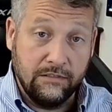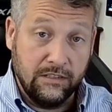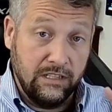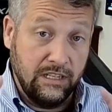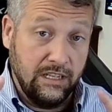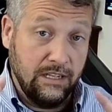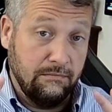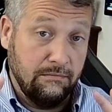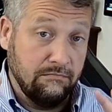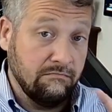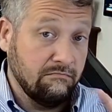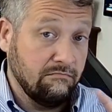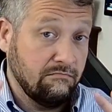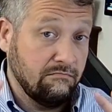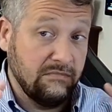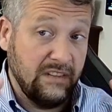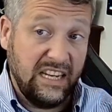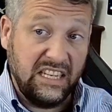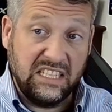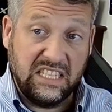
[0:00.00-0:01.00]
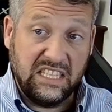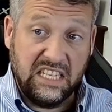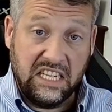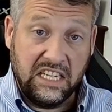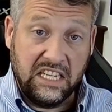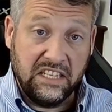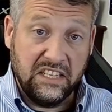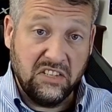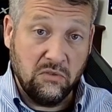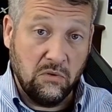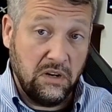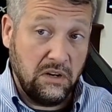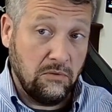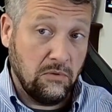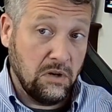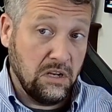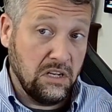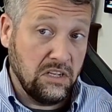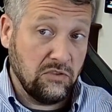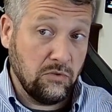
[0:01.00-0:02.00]
You can get them 19,
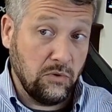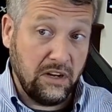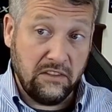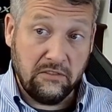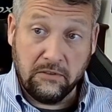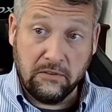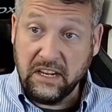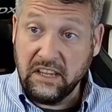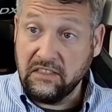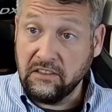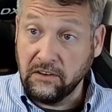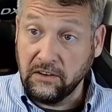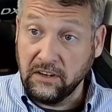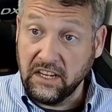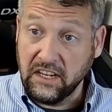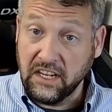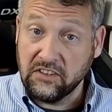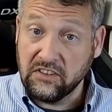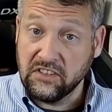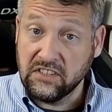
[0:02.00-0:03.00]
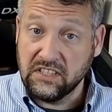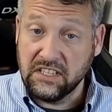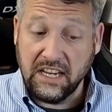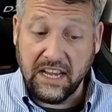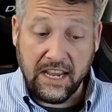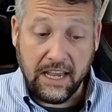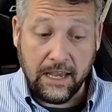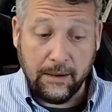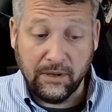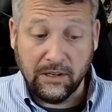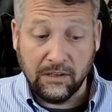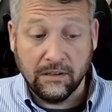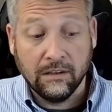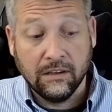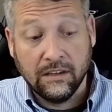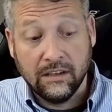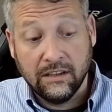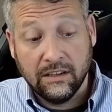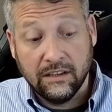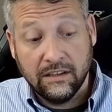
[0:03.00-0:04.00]
21, 23, 30 inches in diameter.